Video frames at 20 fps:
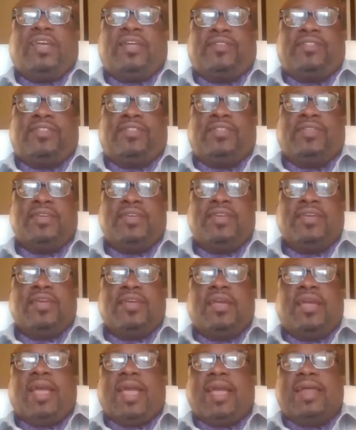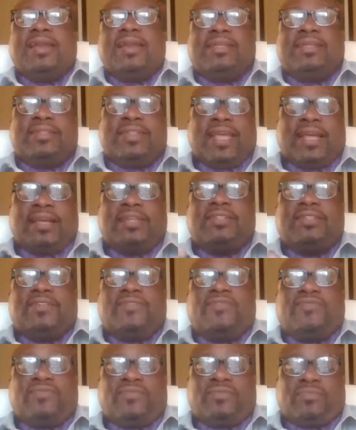of health and these
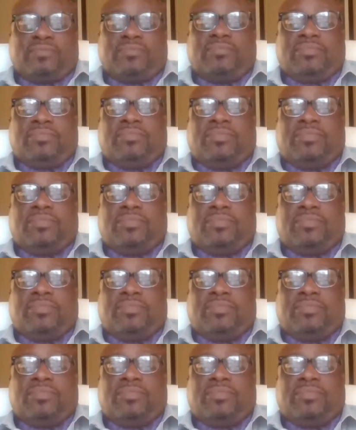negative